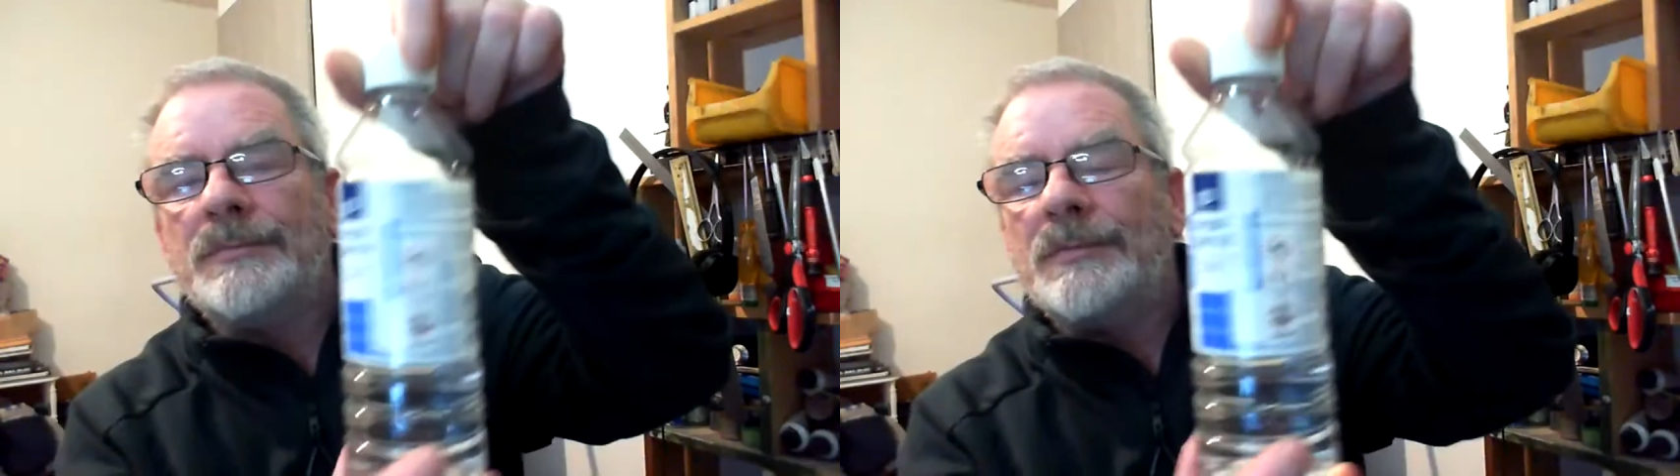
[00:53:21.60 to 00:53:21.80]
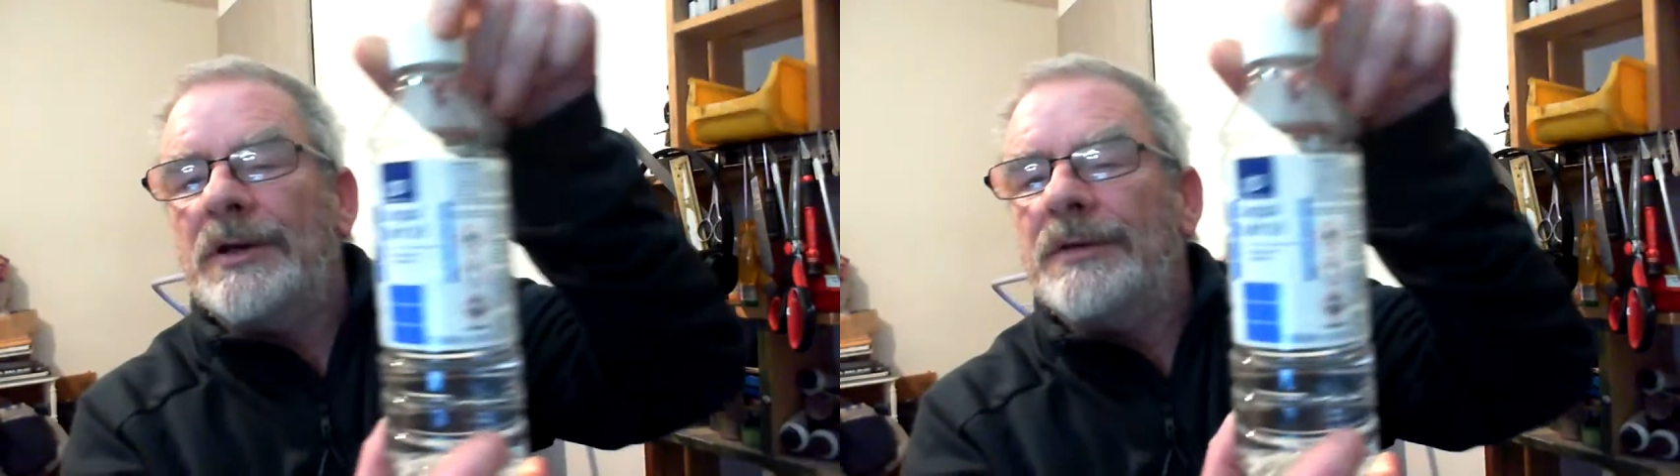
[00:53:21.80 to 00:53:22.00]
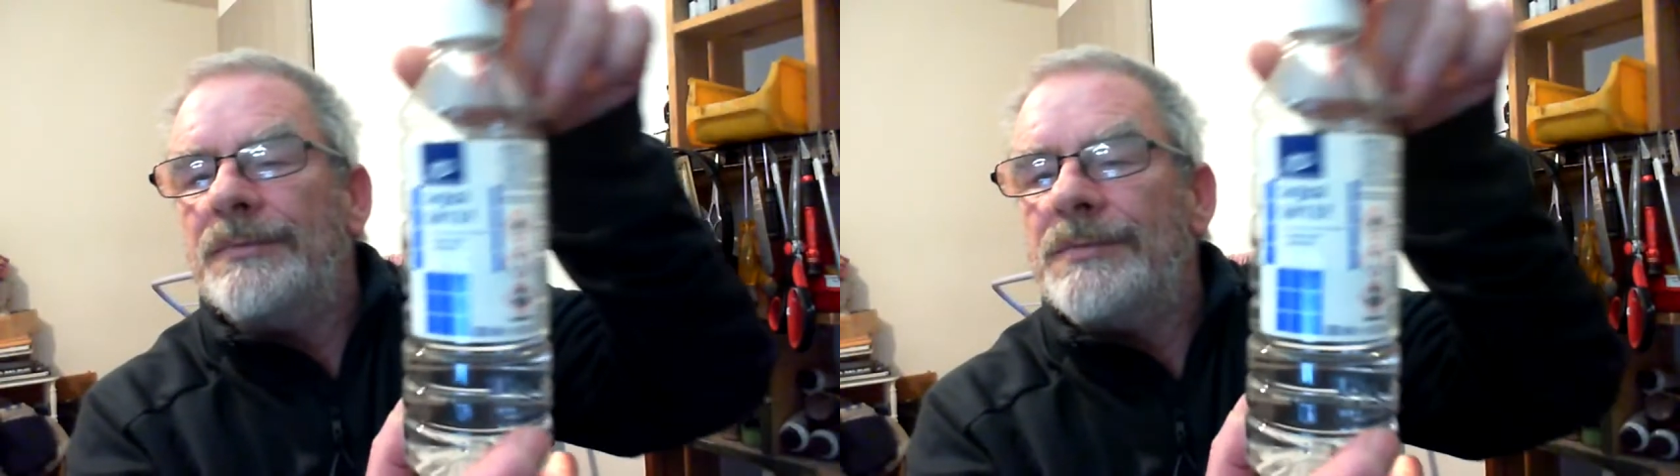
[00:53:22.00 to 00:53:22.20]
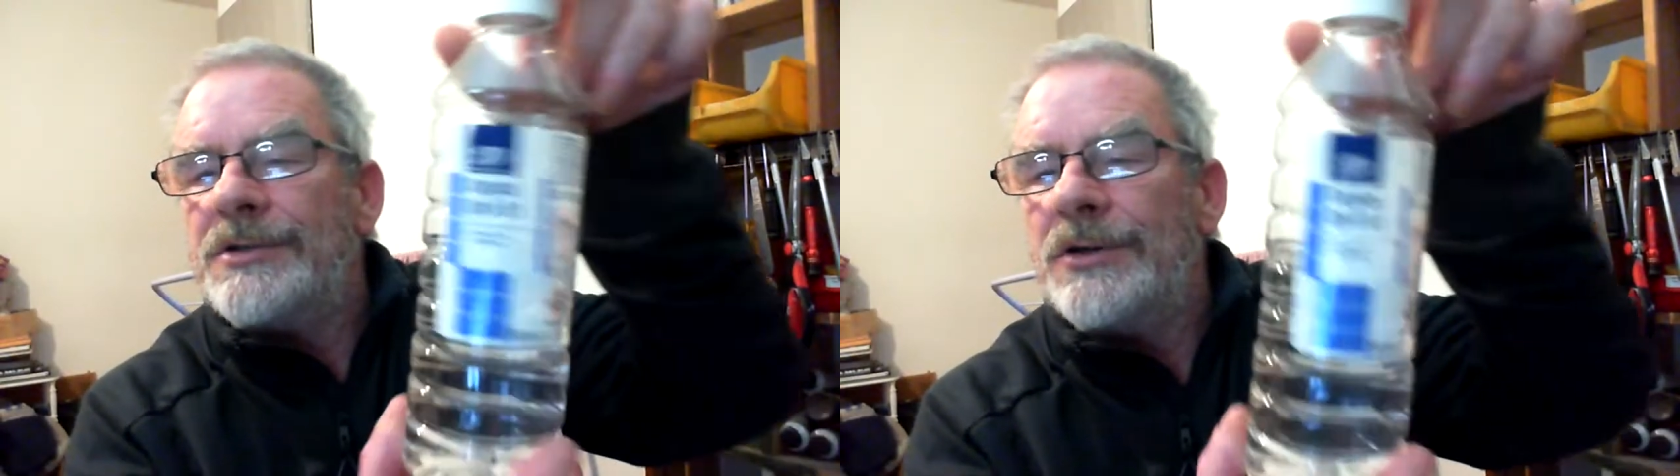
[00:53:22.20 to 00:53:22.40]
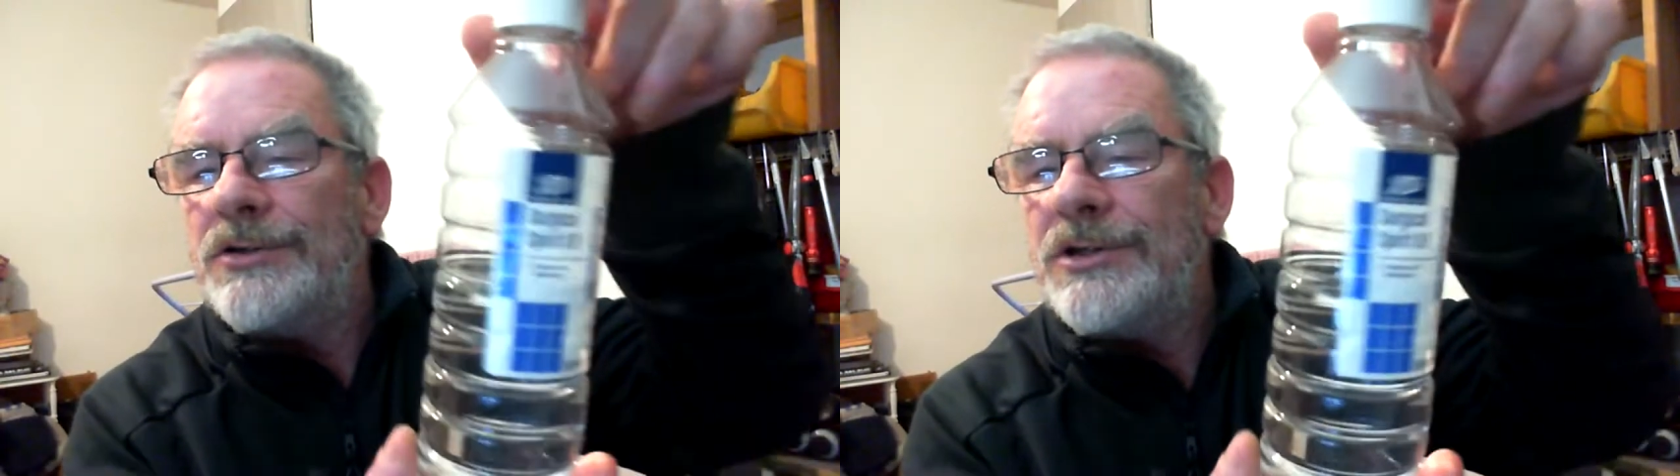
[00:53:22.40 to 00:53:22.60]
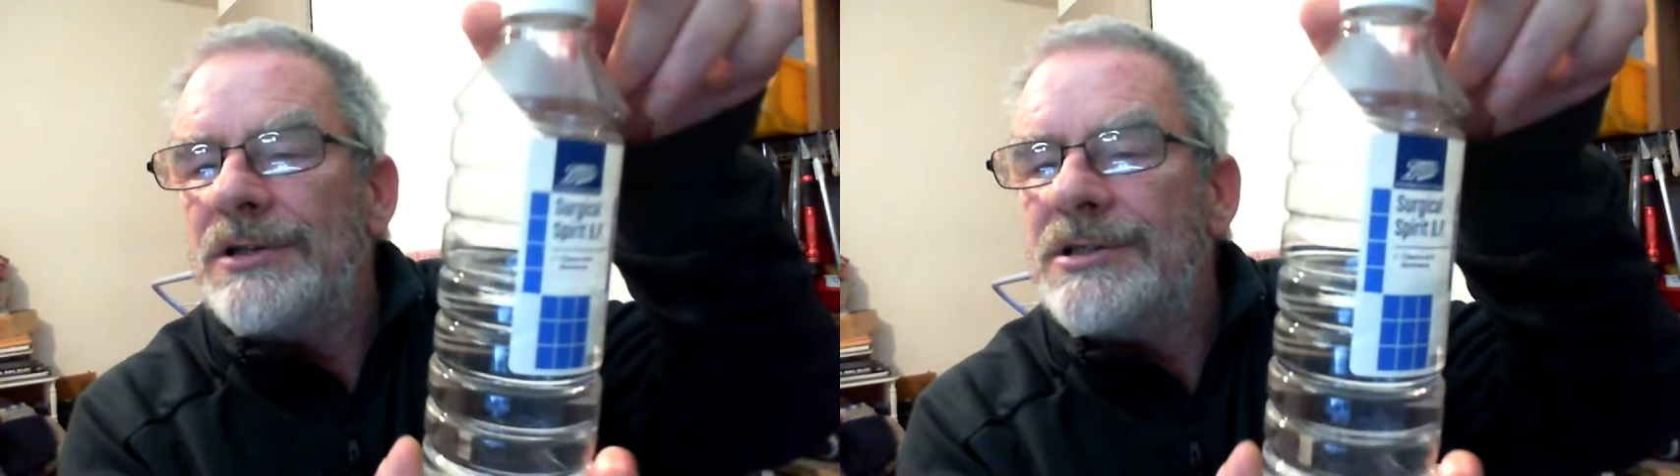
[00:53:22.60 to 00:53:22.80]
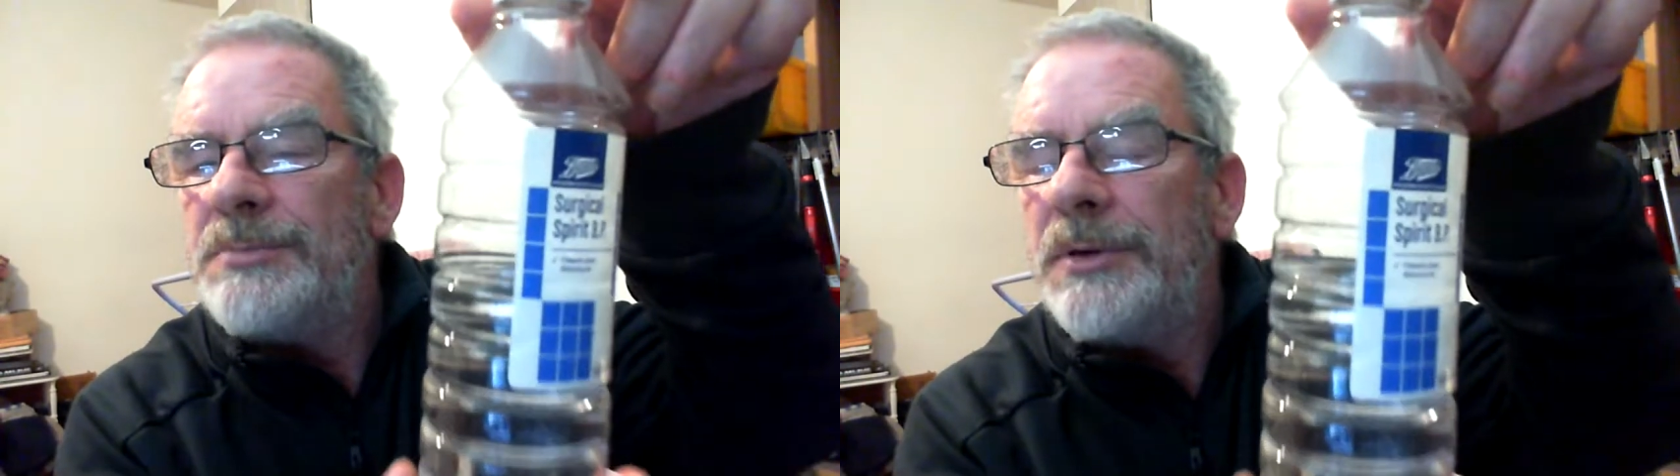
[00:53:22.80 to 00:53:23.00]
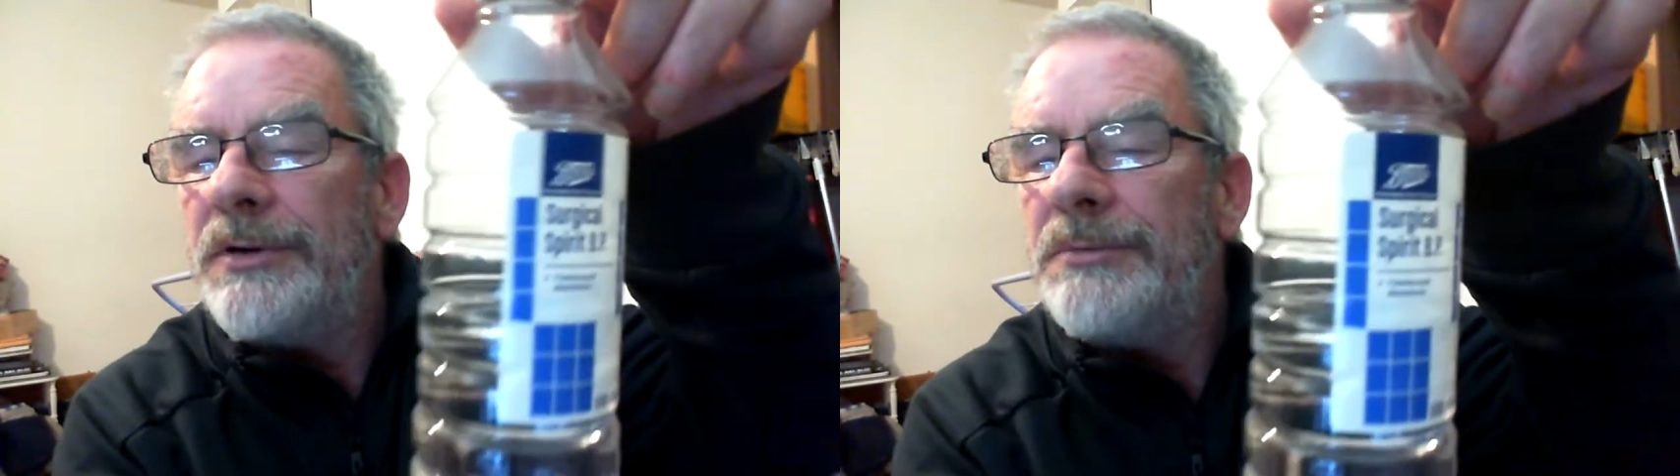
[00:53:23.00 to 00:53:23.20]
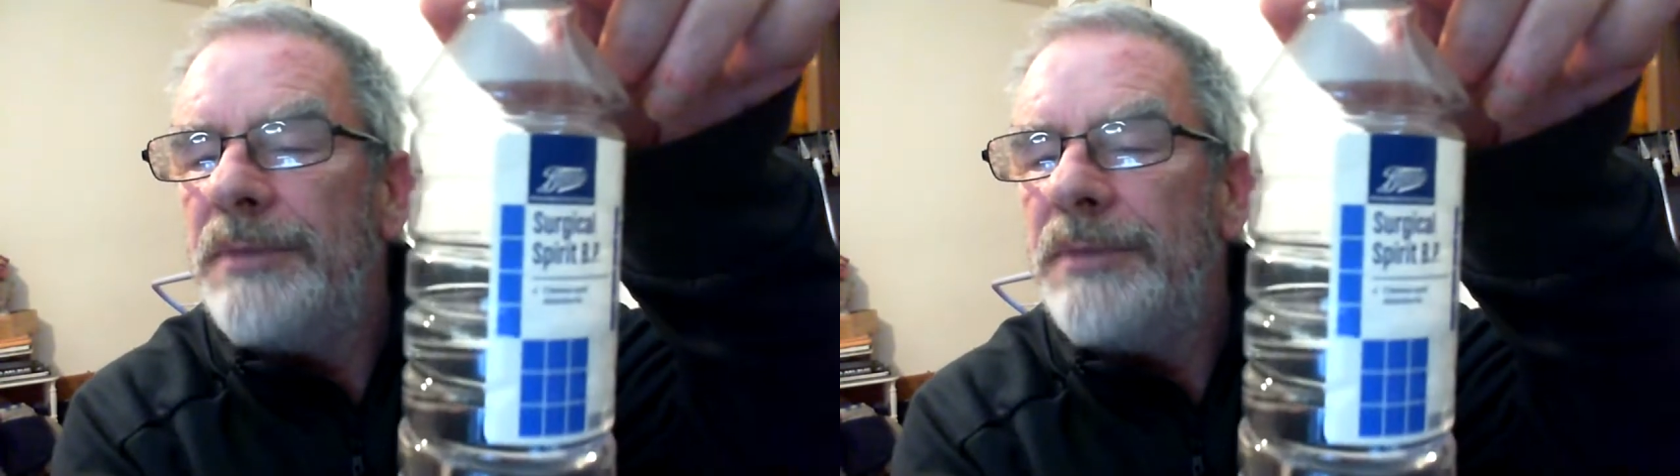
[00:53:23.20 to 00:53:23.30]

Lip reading: right. Surgical Spirit